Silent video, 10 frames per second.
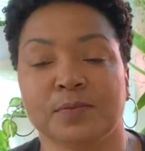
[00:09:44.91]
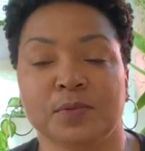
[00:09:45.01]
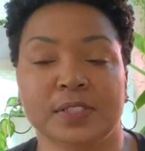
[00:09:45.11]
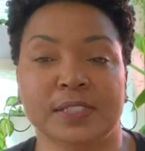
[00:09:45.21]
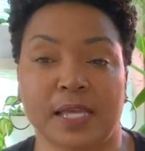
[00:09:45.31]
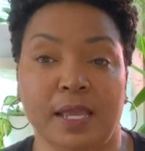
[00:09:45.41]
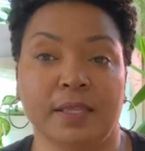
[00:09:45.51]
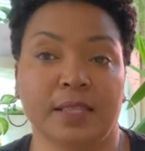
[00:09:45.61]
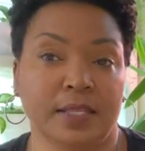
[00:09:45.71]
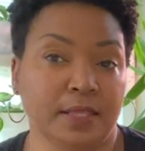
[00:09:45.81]
was
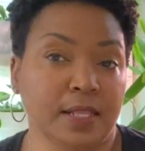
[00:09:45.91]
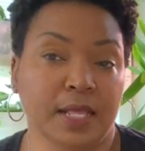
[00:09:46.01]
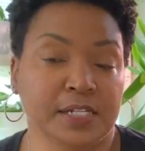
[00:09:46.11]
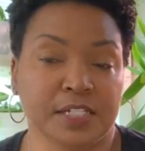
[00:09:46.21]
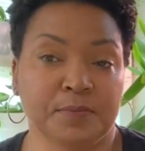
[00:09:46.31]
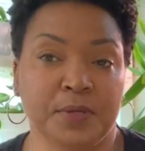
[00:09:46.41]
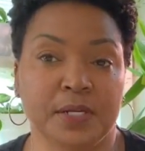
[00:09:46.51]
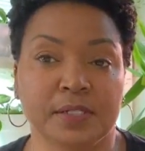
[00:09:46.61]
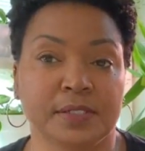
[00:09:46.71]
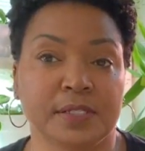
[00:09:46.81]
saying that they like to be
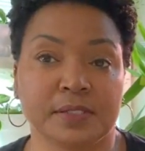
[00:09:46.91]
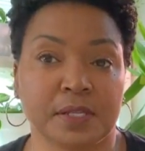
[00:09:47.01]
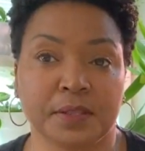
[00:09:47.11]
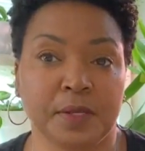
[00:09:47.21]
consistently